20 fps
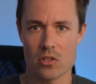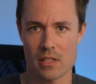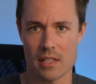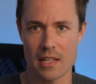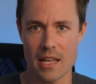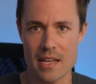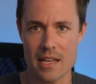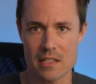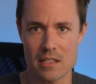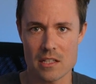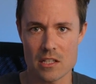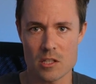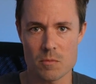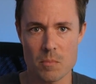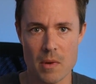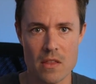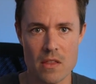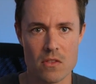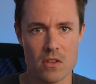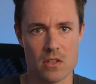less to
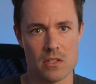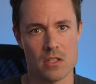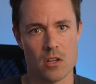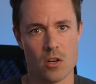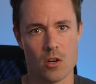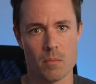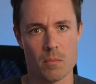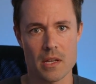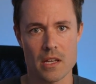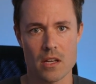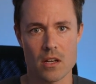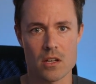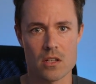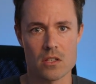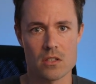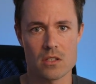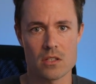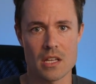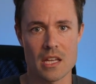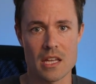spend this year
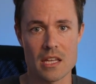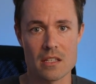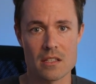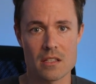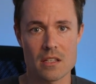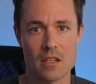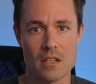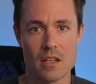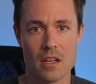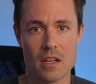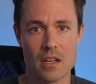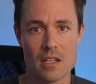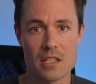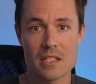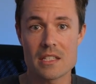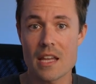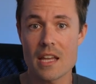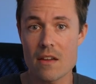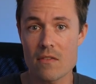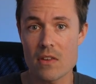because he's
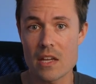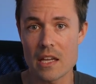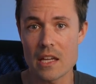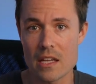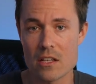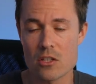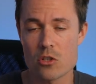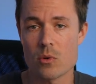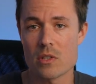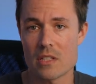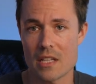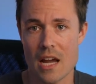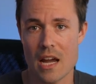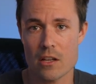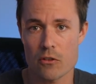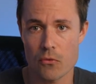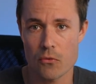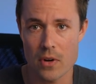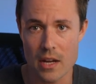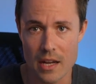saving into a
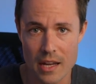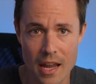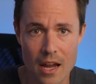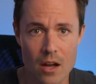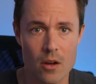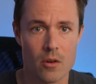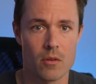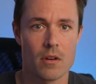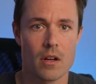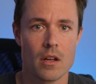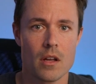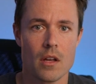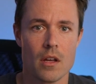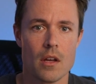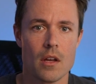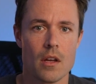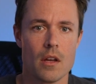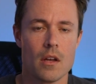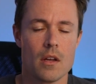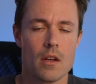tax-free account.
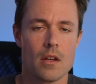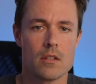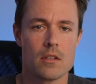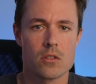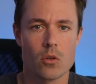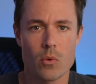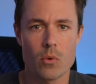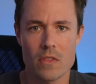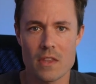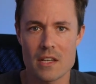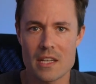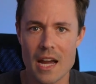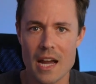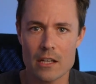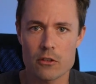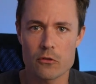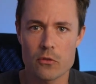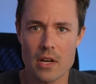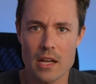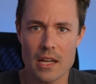So with the
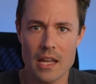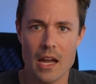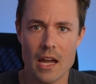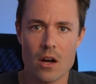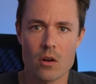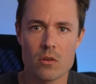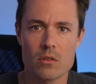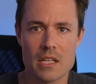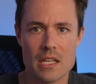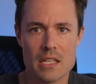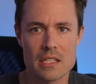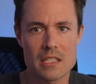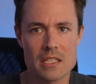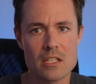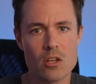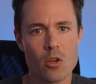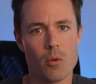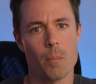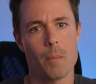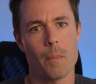tax-free account, he's
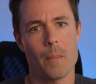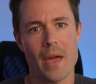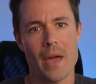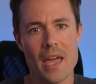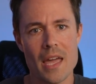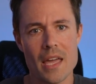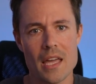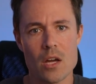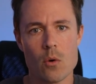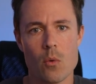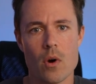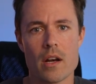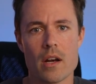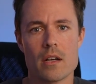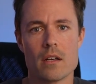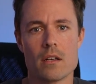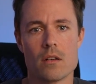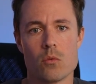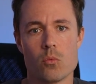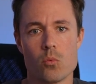still paying what
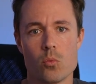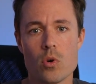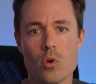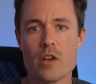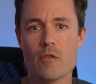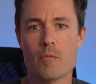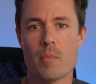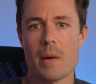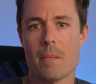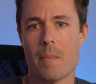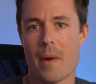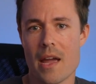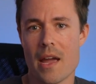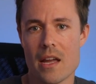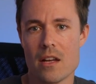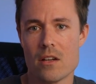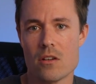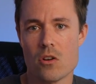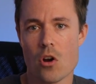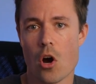would have been
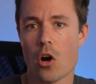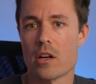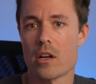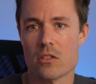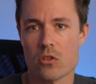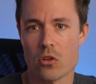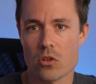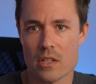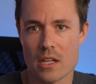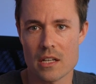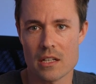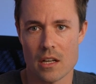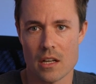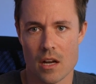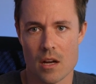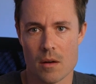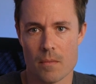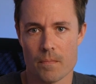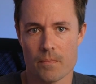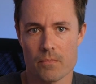paid on his earned
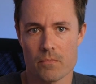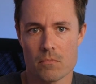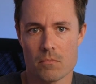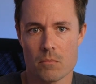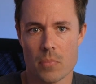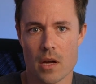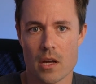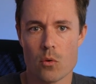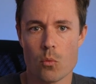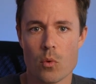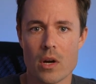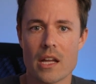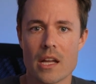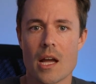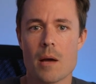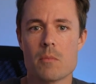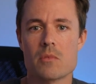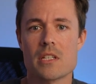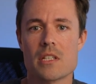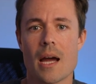income. But when it
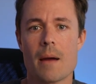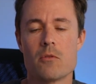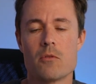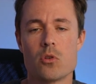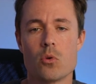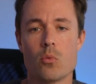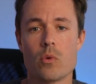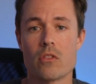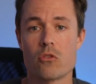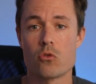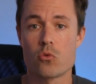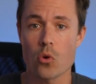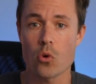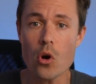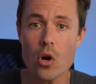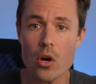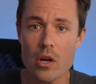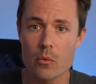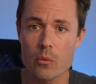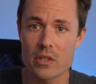comes time to
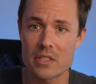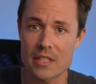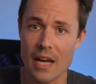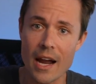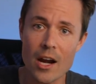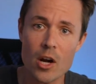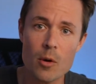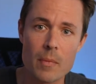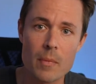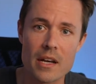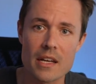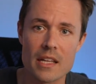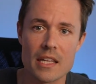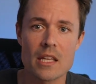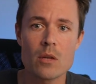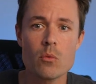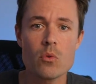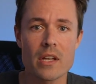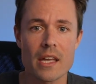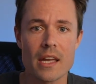withdraw in retirement,
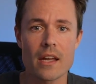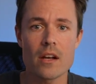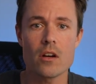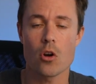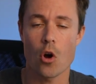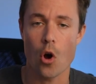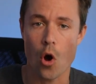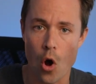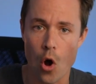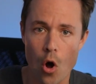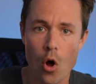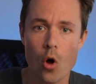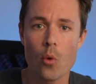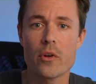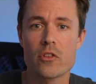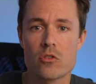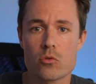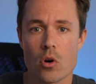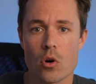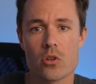he will get all
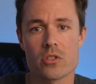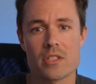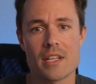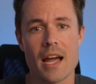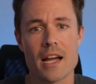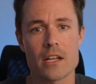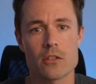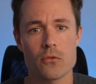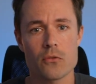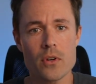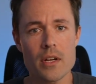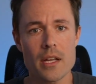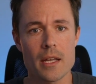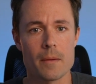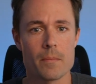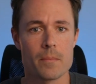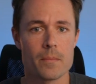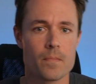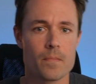withdrawals tax-free.